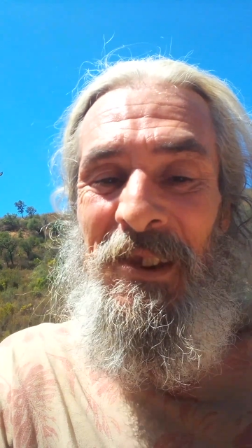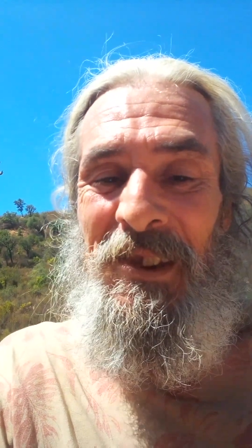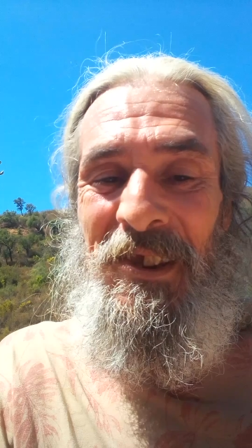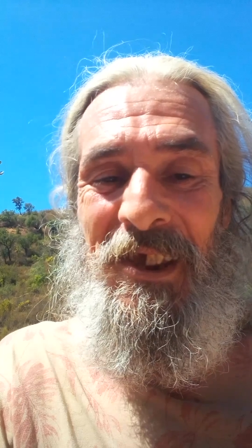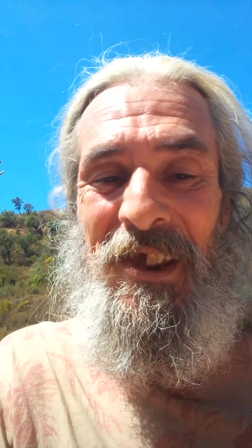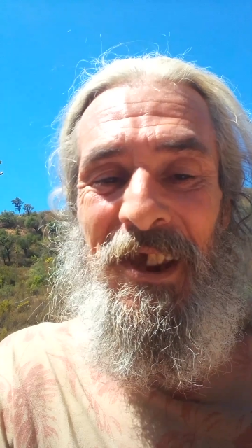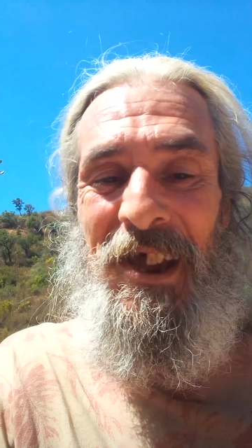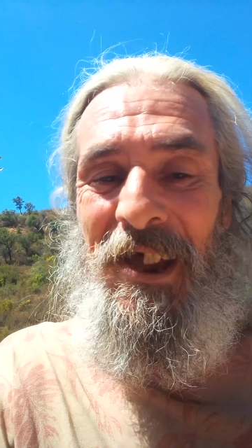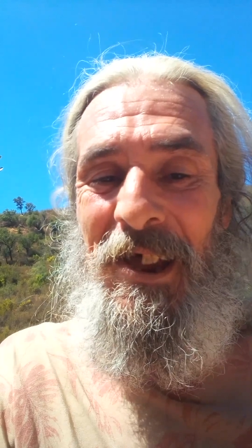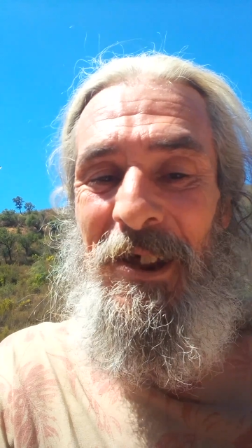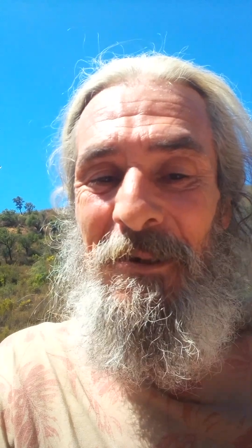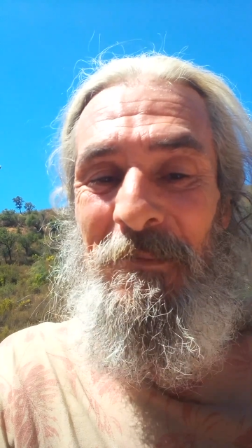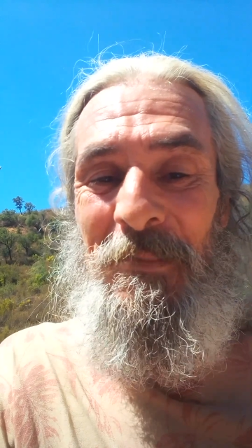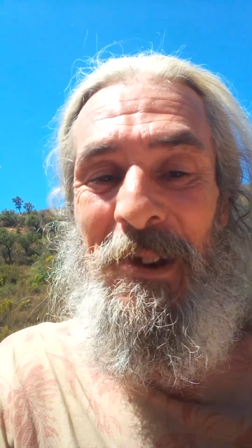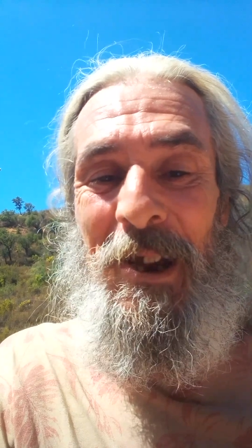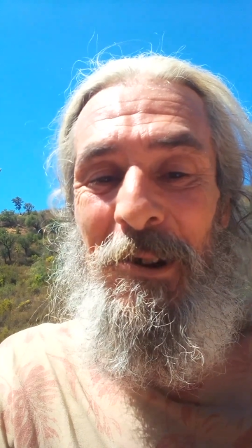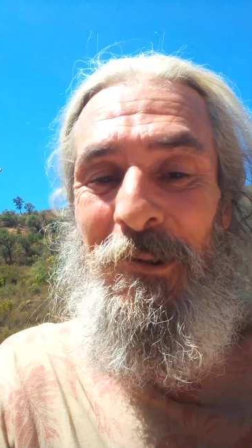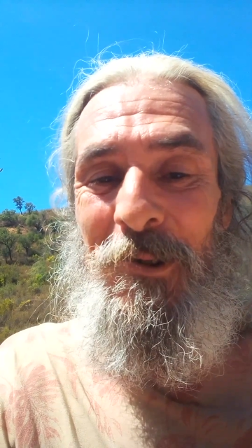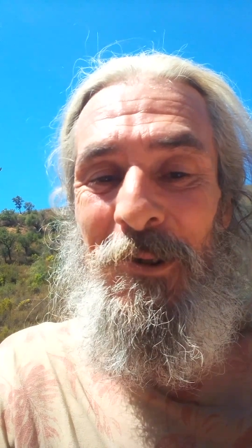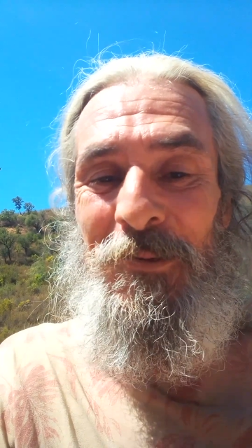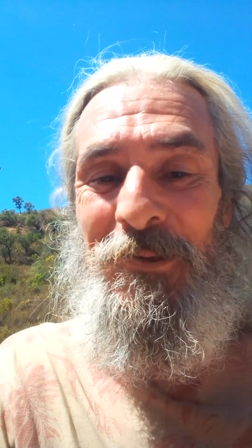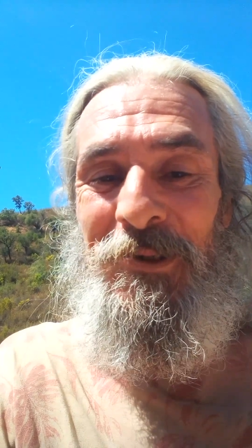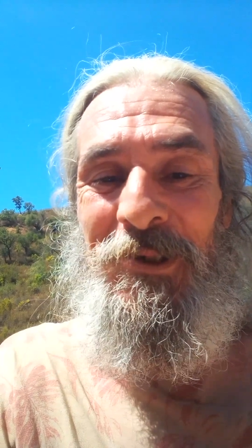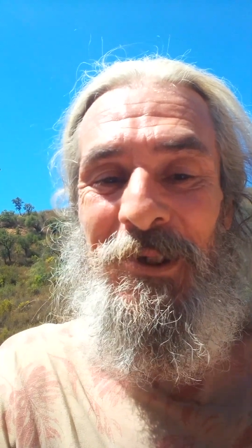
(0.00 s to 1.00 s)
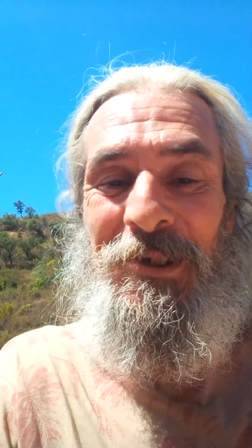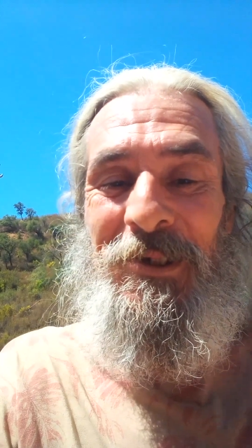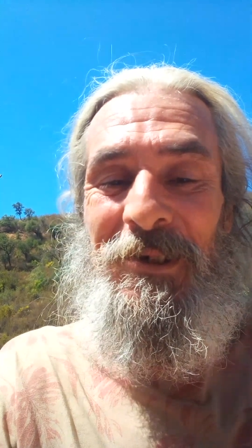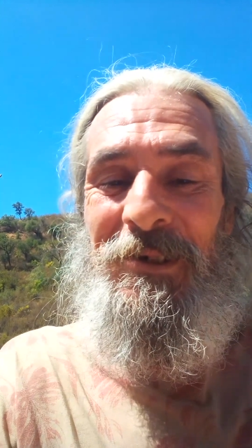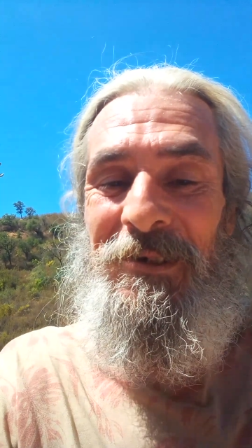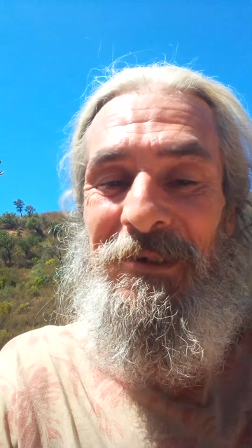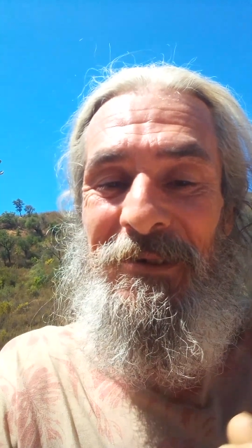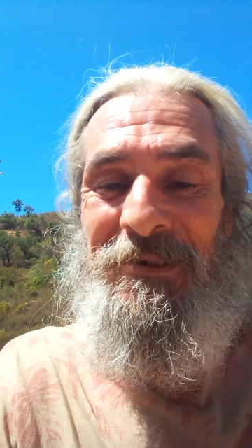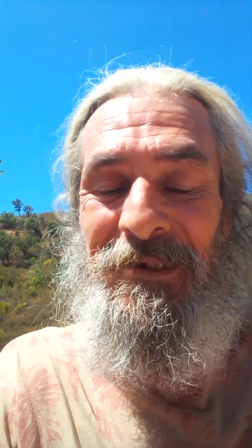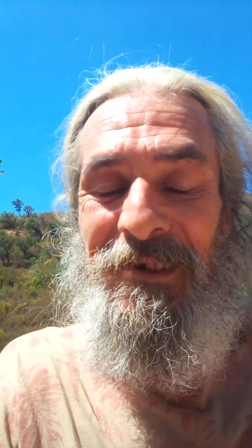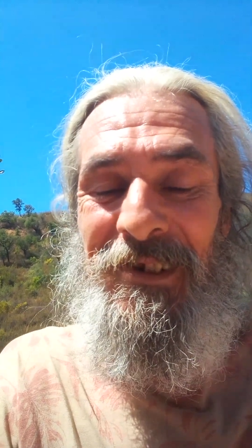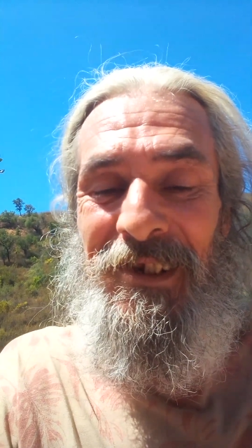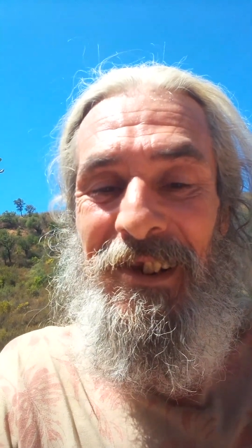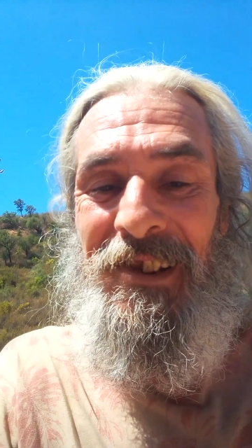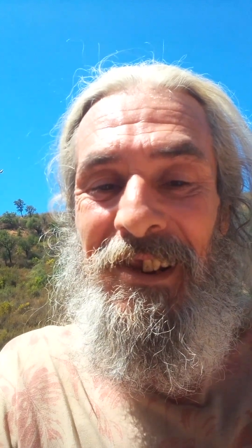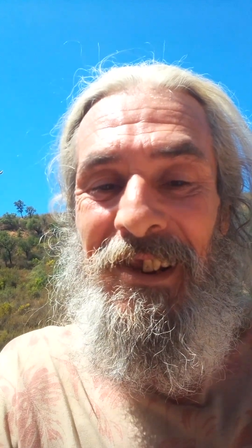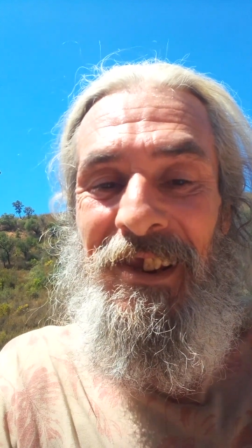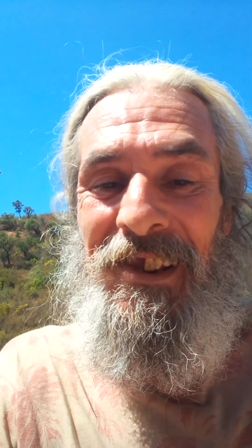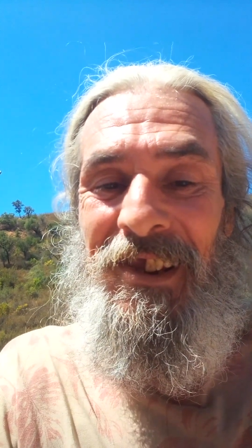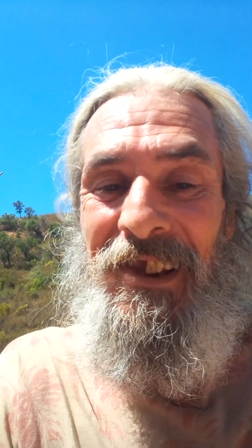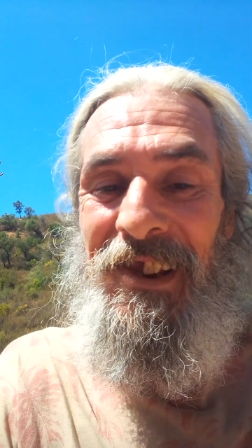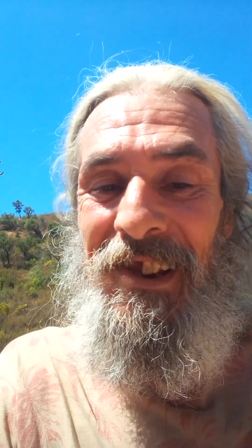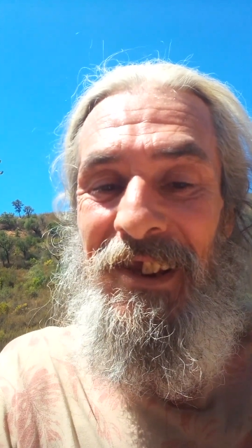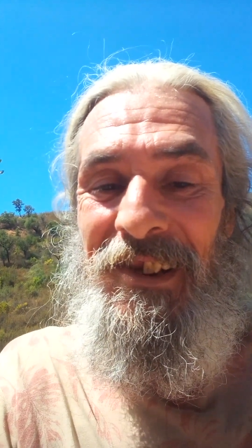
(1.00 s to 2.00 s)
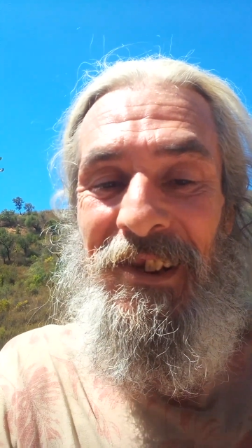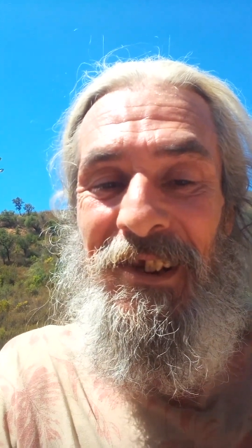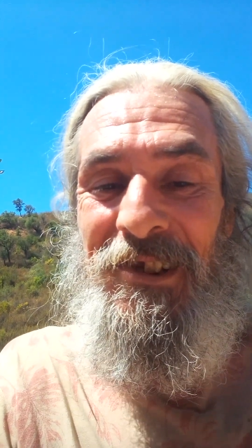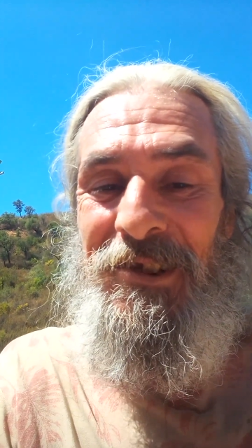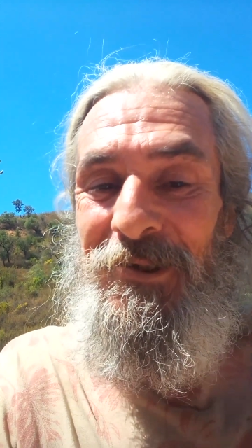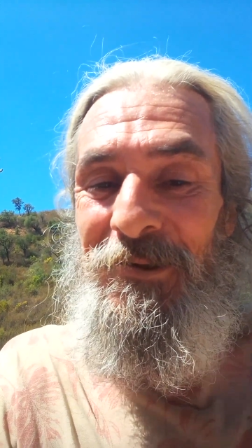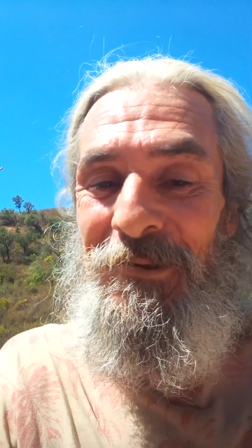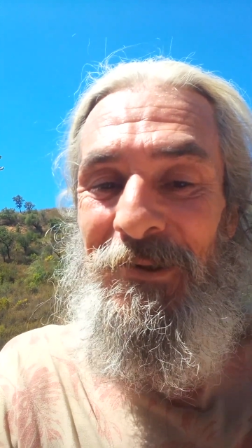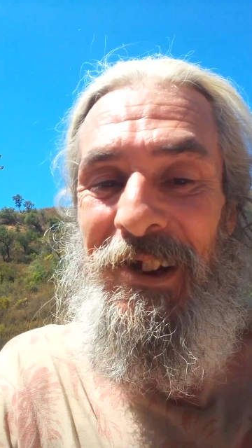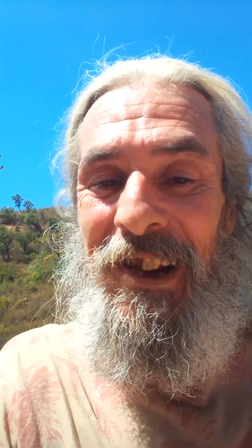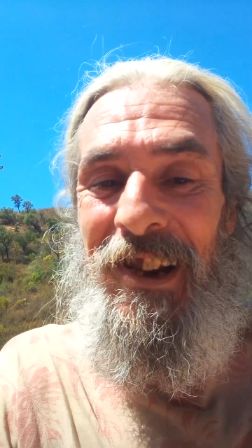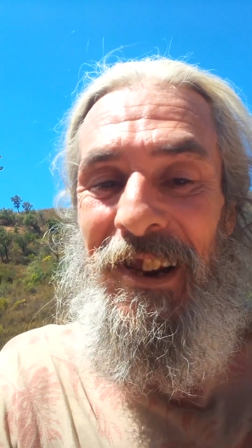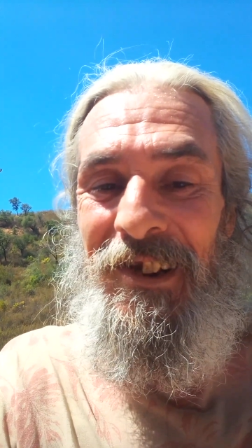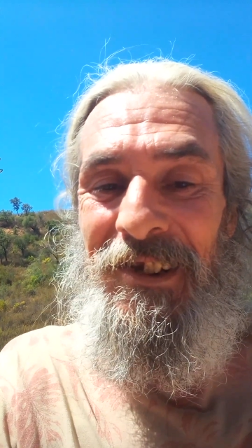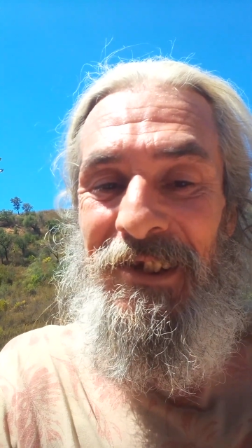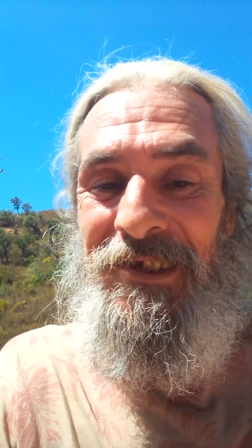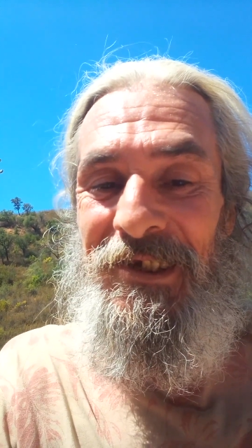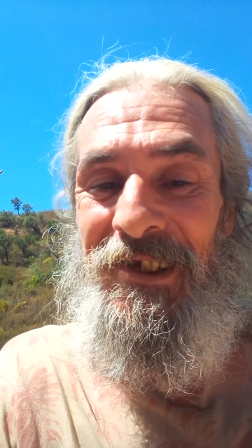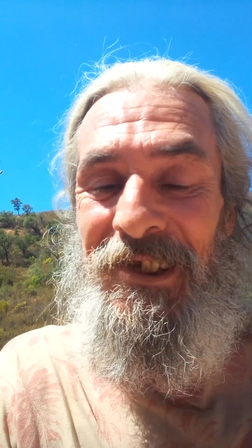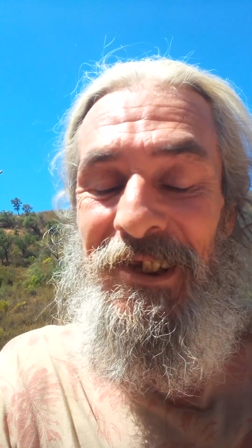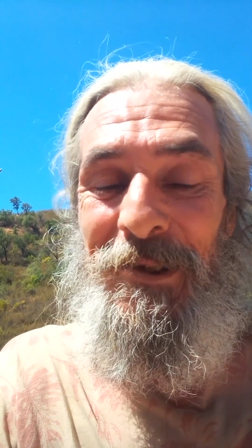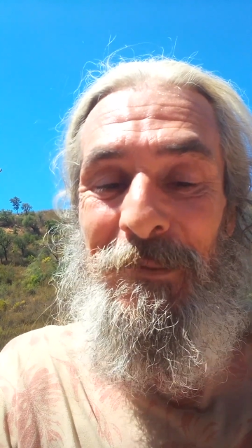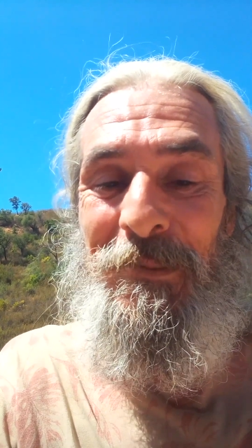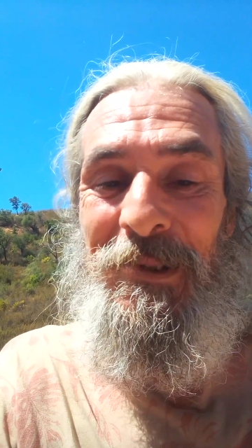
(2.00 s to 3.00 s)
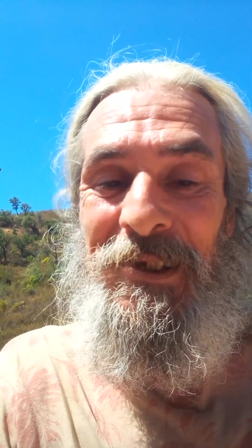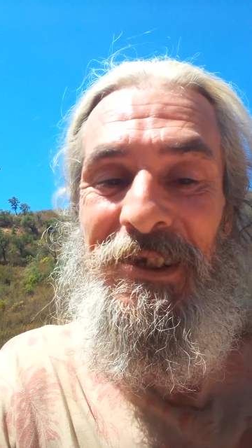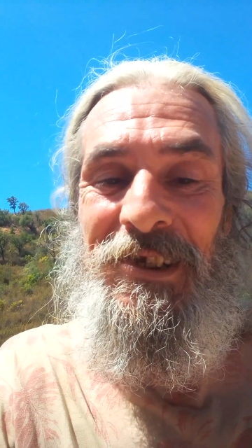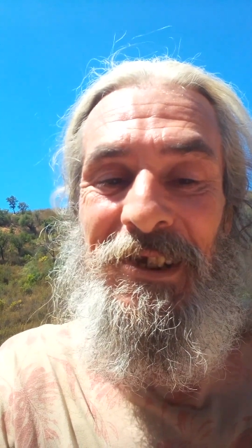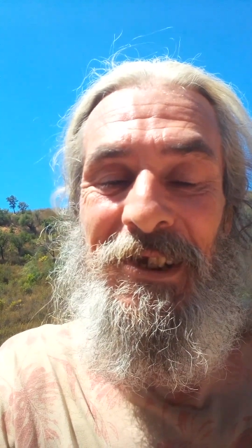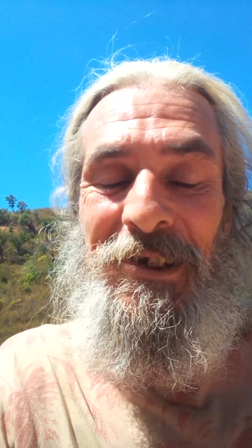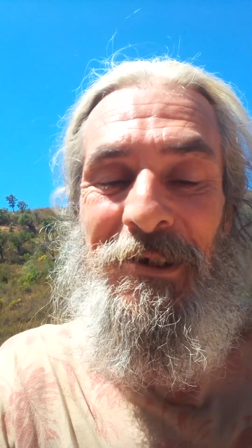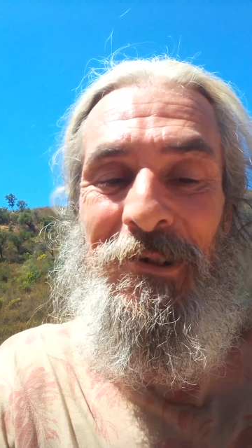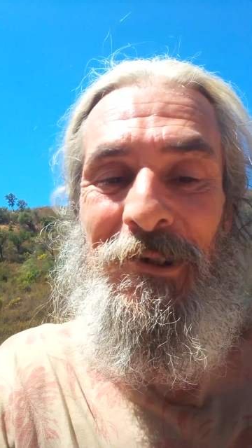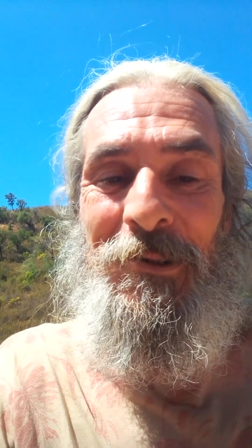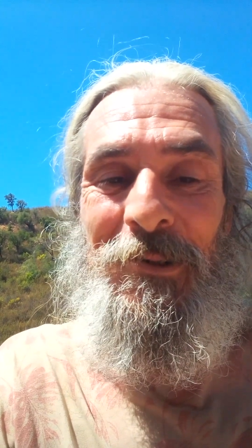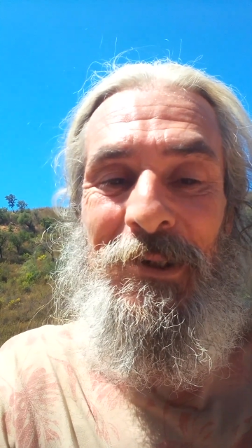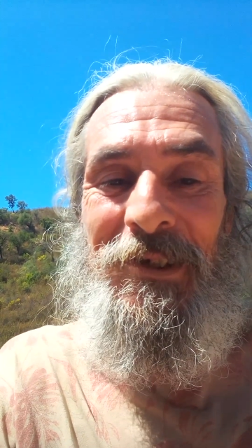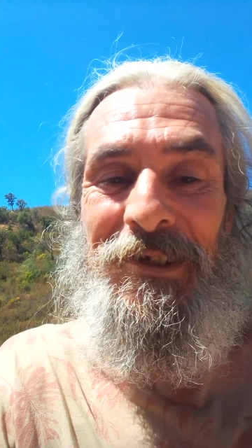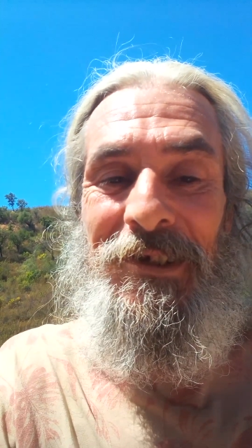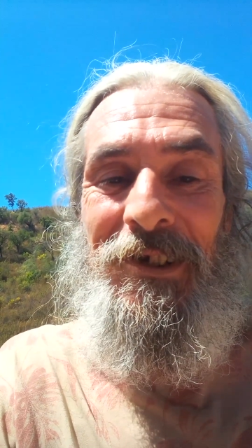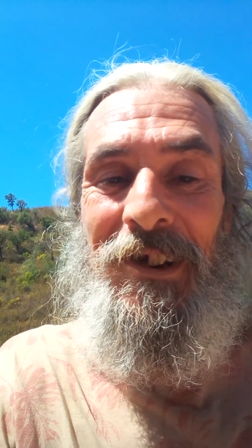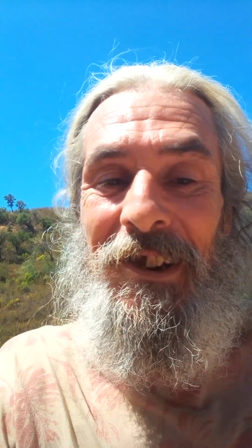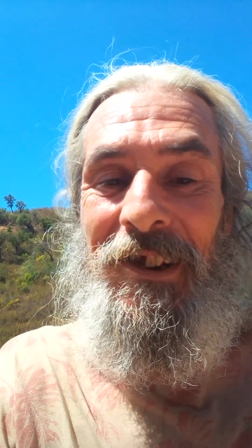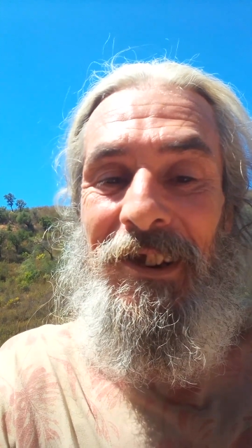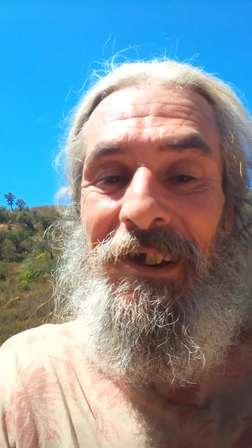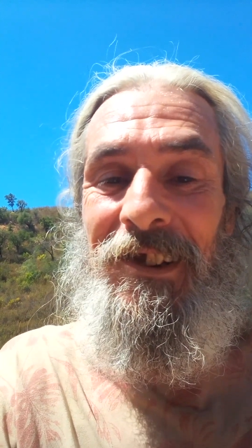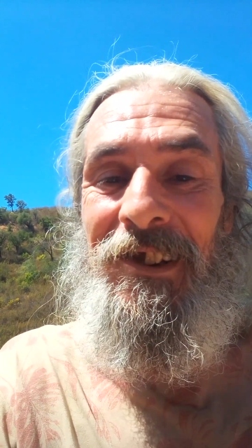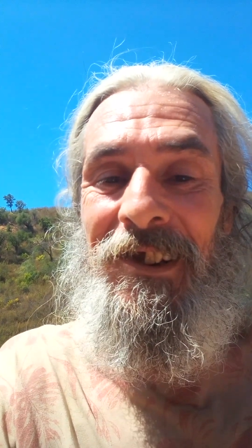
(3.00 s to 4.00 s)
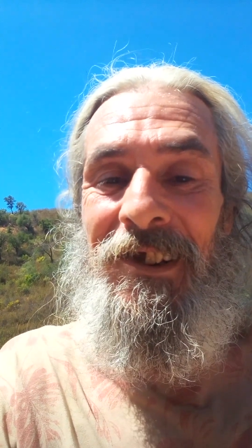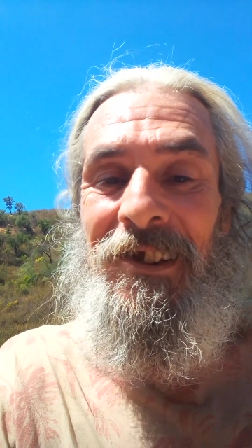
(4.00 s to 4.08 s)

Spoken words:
How often in this reality, in the material, it's like,